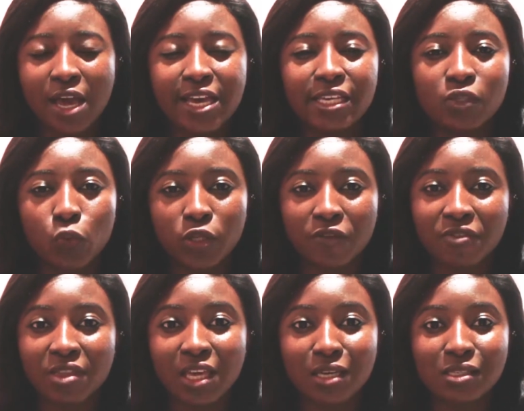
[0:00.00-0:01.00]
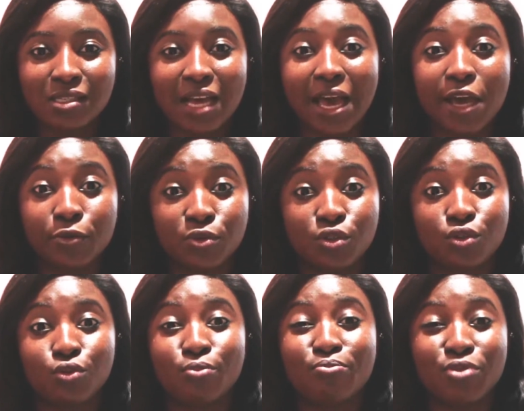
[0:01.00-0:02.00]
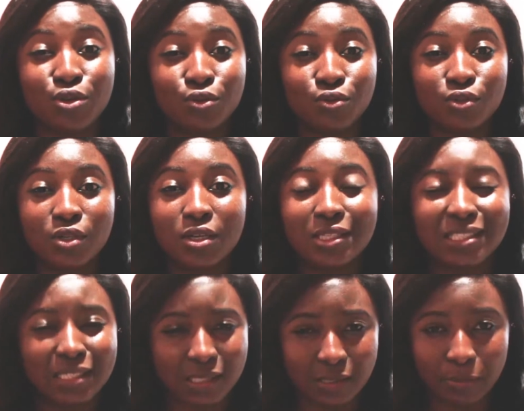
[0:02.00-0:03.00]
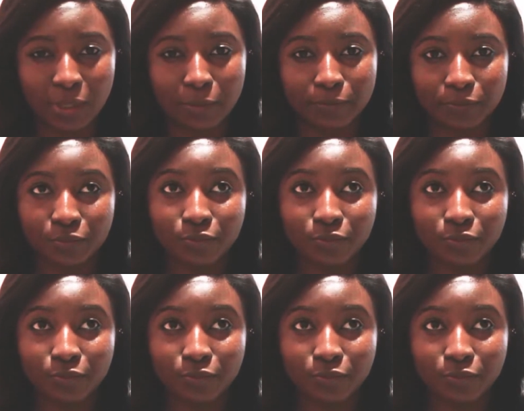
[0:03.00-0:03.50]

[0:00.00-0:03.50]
is one of the things that helps you build discipline.